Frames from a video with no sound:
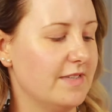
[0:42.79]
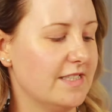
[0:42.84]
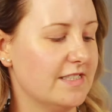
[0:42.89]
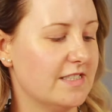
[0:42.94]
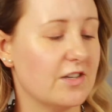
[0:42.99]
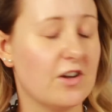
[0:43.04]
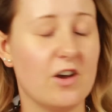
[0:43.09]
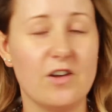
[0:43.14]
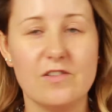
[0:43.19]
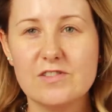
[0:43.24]
it's
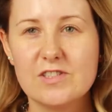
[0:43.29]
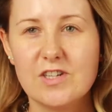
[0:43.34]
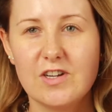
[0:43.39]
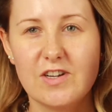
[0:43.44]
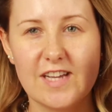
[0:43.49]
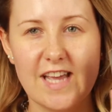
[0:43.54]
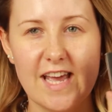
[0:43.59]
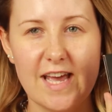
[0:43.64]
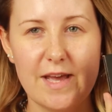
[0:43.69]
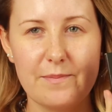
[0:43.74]
the
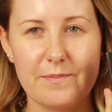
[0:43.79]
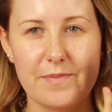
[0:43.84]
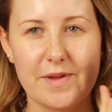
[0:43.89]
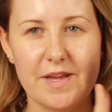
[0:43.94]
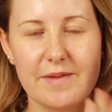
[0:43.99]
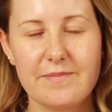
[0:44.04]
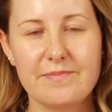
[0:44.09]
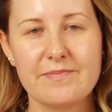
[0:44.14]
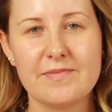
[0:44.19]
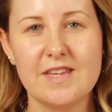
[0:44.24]
contour kit,
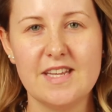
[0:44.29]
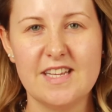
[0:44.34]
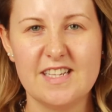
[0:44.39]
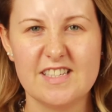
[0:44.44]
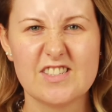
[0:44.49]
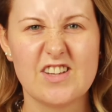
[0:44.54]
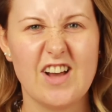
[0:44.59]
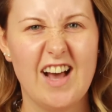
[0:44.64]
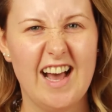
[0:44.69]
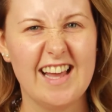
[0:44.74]
but
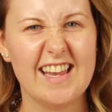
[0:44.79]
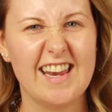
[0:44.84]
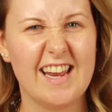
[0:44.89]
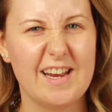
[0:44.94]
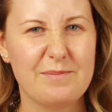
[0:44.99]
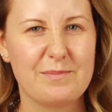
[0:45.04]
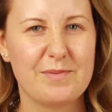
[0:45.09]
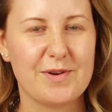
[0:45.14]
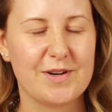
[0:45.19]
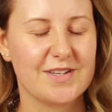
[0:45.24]
it's got
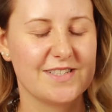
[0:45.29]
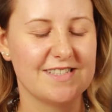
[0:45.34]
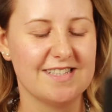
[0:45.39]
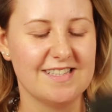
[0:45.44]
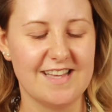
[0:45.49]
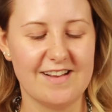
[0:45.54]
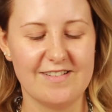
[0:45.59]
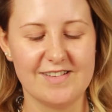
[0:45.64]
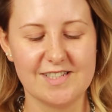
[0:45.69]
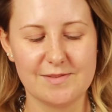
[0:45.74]
highlighting products
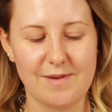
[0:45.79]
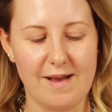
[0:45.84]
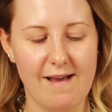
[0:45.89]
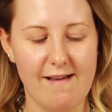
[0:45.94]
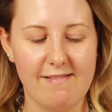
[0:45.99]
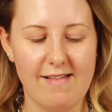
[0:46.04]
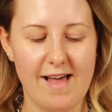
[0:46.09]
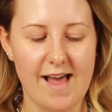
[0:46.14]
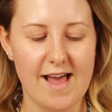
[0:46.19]
in there as well.